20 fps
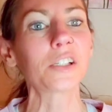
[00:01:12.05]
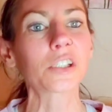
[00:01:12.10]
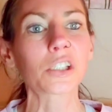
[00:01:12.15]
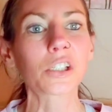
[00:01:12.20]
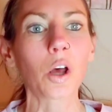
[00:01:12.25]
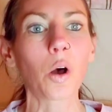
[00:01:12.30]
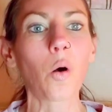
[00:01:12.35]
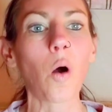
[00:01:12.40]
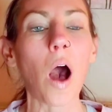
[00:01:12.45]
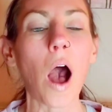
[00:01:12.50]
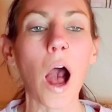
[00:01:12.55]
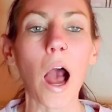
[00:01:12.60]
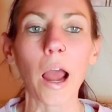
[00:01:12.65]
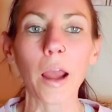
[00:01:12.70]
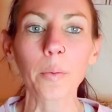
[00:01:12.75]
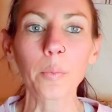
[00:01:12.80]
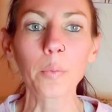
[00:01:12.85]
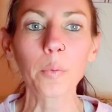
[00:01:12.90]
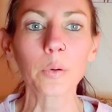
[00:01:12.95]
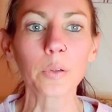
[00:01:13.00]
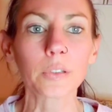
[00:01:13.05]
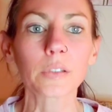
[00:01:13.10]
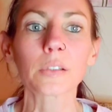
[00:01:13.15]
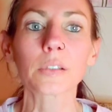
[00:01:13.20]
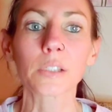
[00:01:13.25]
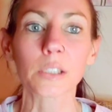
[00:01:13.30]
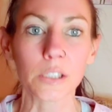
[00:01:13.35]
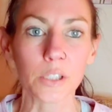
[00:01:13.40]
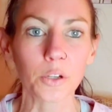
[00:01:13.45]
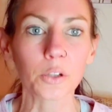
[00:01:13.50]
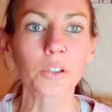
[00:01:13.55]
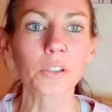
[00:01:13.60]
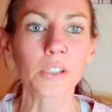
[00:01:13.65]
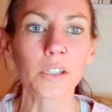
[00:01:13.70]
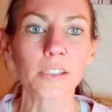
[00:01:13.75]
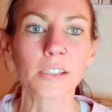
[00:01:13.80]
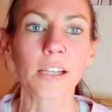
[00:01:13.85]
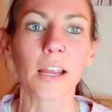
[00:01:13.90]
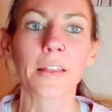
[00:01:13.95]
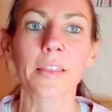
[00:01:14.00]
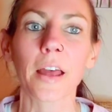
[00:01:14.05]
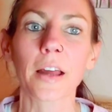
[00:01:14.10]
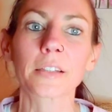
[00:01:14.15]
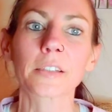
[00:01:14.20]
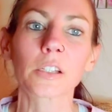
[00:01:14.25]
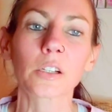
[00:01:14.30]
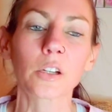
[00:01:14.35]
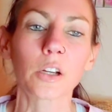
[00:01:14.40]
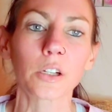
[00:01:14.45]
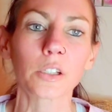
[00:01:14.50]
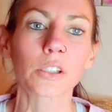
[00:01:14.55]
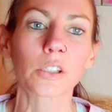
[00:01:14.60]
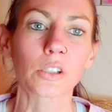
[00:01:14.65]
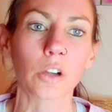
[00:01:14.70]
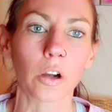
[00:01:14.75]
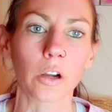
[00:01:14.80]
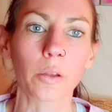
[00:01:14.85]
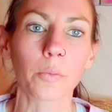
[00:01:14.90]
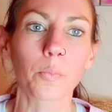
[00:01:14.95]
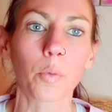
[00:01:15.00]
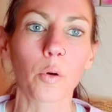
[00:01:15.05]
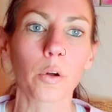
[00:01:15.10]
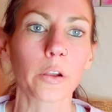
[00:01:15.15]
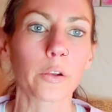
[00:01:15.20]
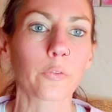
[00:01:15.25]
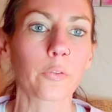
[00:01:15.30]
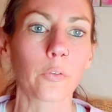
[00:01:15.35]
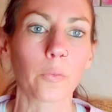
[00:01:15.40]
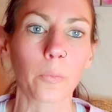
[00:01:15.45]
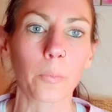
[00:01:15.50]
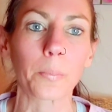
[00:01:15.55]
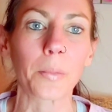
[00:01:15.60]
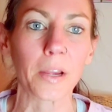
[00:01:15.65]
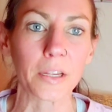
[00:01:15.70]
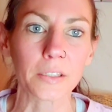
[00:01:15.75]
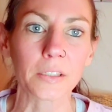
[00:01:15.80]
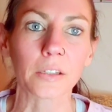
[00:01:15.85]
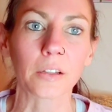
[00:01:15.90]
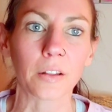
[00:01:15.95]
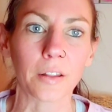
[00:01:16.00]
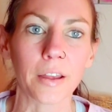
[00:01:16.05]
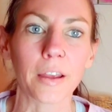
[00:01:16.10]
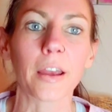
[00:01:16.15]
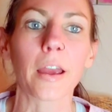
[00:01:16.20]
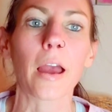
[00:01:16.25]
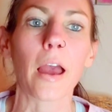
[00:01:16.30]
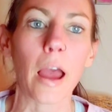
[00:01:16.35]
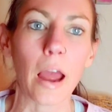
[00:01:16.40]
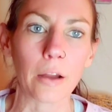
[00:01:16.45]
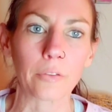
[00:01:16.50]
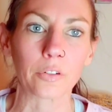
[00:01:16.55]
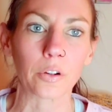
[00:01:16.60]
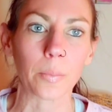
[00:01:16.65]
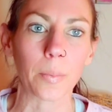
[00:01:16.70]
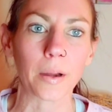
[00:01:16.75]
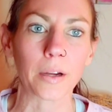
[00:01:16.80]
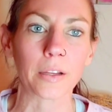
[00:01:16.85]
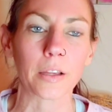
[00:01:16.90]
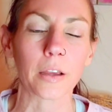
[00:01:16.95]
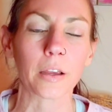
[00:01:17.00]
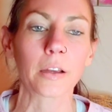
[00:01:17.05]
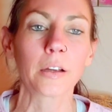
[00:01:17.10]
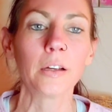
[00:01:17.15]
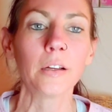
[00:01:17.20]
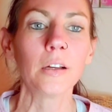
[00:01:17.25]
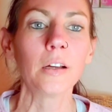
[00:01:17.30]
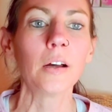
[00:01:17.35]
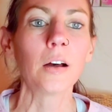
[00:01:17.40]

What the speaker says: So I would seriously say that's a good starting point for basically everybody.